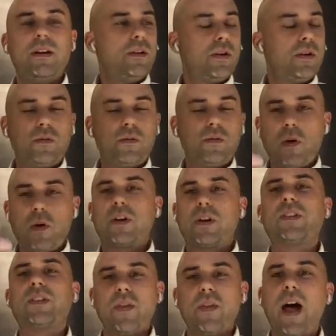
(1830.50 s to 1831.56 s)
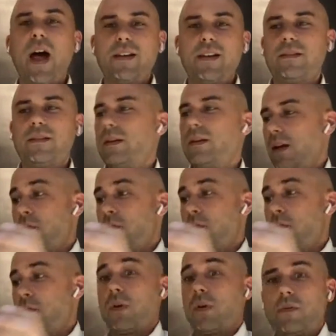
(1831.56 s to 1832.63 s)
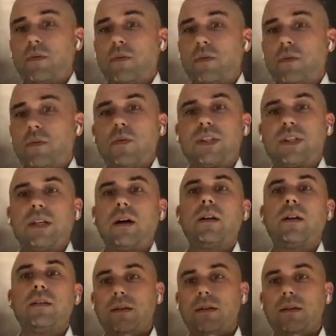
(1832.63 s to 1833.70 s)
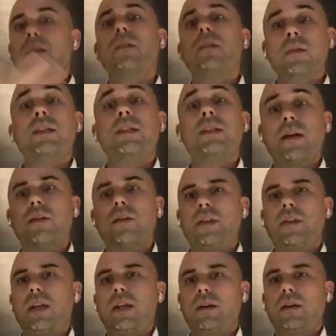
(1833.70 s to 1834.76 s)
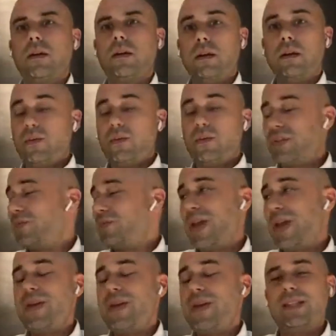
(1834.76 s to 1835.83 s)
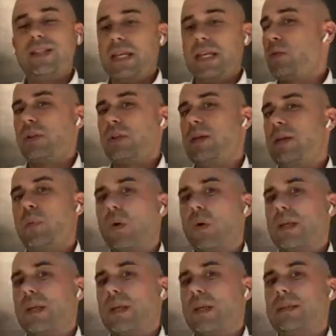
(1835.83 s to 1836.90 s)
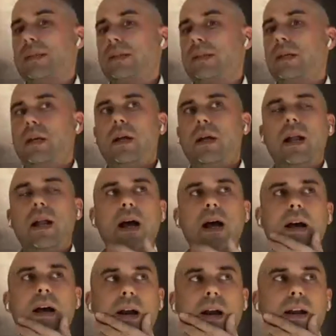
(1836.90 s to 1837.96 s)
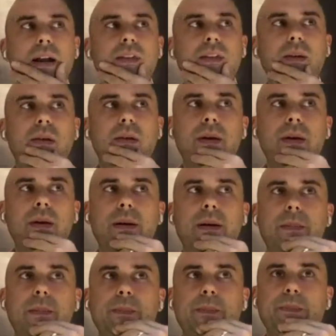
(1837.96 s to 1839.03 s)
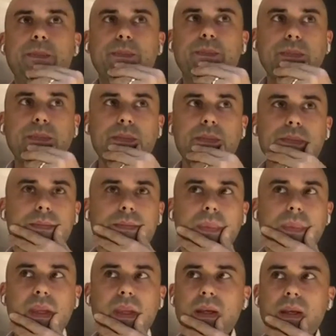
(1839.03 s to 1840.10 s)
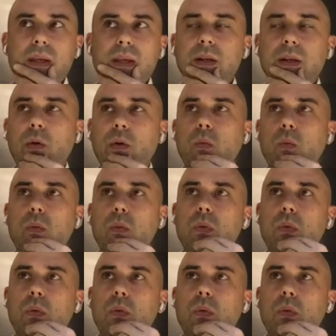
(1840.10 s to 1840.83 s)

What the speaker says: You focus on that. And we're focusing on this other thing, which maybe is equally important. I think, you know,